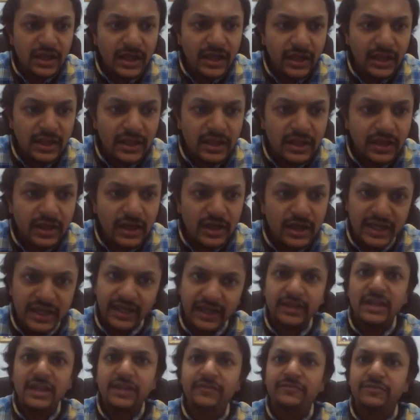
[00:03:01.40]

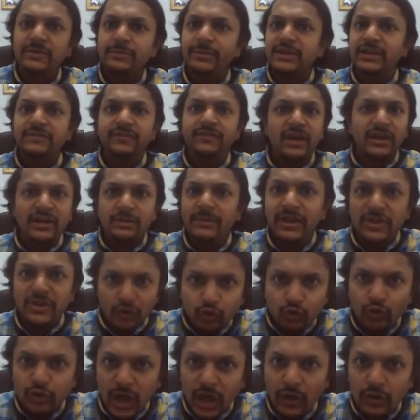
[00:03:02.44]
again, it will be divided by
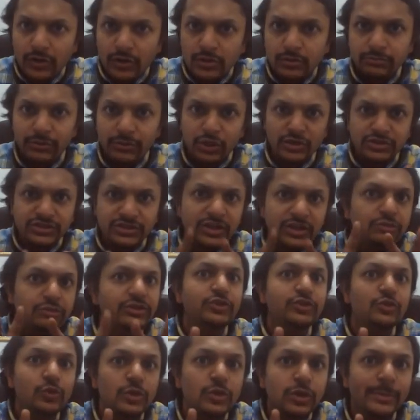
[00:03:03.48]
2 now, because there are
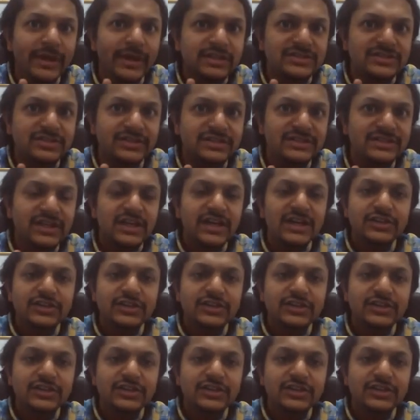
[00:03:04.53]
only two capacitors.